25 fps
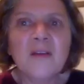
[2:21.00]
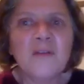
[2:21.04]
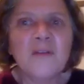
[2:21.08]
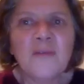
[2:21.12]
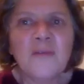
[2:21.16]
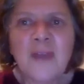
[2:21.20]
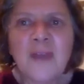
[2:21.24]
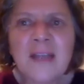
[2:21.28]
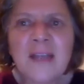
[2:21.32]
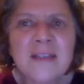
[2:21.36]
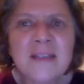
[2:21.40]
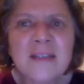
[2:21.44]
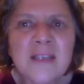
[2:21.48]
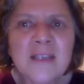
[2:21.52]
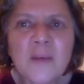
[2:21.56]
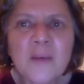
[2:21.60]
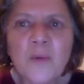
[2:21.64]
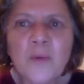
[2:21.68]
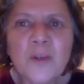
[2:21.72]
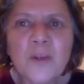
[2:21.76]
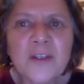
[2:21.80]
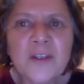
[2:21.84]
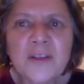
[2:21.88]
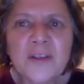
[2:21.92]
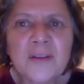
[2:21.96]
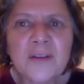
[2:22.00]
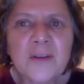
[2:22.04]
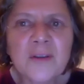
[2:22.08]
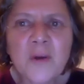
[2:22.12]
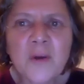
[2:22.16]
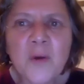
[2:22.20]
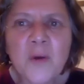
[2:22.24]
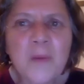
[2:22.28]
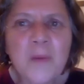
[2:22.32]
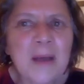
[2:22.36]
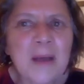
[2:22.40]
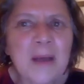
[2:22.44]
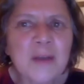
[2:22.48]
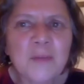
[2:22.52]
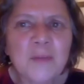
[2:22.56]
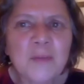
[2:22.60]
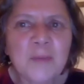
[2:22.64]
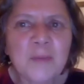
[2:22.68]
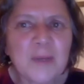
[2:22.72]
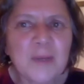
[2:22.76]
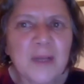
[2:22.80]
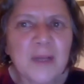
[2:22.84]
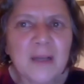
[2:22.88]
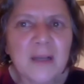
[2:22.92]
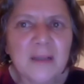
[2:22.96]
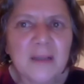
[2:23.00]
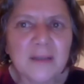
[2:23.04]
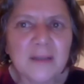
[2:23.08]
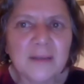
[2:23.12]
Francie, what do you know about blood?